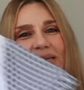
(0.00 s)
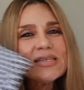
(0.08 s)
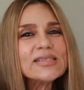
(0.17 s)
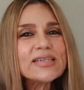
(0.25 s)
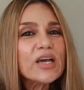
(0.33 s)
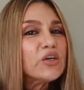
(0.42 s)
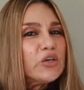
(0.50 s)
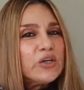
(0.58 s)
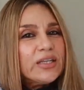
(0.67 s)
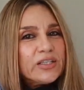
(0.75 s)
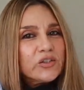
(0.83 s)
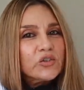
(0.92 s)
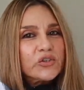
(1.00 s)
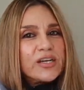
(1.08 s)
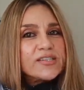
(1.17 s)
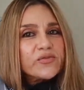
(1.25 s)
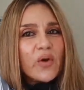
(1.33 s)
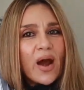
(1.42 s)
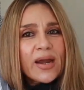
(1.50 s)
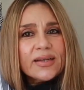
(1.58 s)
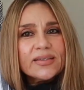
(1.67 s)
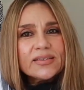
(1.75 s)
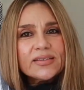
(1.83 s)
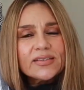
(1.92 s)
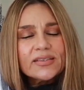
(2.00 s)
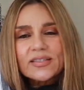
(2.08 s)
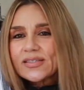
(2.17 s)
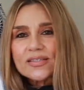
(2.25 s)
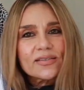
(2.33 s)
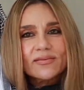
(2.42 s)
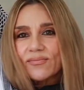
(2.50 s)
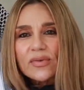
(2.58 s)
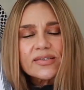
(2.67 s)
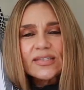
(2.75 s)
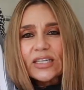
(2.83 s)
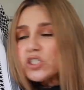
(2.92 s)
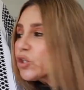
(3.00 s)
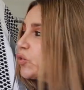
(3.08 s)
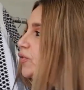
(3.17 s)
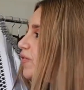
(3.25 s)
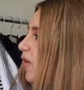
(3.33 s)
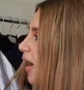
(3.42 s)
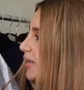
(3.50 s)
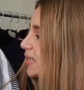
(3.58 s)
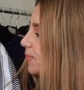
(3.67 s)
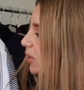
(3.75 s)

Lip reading: is a cute little dress, right? Just such a good find. I'm